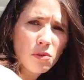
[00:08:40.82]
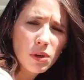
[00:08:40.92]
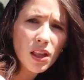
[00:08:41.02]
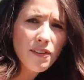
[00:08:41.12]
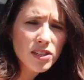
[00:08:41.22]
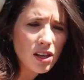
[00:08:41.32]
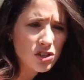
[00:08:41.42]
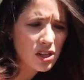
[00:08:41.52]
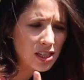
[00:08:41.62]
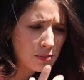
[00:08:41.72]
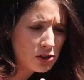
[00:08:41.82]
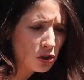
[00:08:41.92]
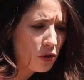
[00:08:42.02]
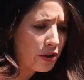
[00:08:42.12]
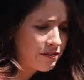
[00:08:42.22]
We love a sunshade,
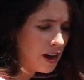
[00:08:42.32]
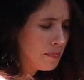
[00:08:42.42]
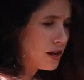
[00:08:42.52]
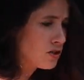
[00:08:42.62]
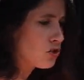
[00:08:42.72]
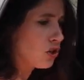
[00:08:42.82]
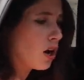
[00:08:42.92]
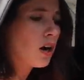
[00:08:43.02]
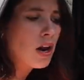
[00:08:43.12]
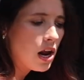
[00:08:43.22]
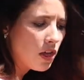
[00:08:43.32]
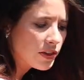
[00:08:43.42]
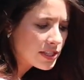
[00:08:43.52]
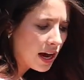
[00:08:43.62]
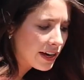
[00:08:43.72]
especially in only a 5-passenger car.
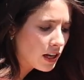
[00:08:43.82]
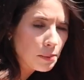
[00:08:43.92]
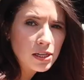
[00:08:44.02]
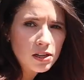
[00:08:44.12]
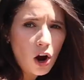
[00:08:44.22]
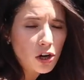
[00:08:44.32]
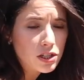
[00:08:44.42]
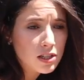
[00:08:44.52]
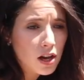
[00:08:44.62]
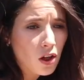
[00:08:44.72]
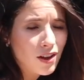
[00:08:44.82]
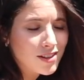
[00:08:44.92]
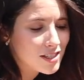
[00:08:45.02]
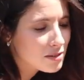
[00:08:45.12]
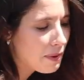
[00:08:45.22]
The side cubbies are still
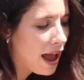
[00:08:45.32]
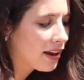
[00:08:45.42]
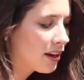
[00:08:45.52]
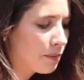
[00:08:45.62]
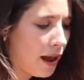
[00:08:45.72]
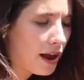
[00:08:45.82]
smacking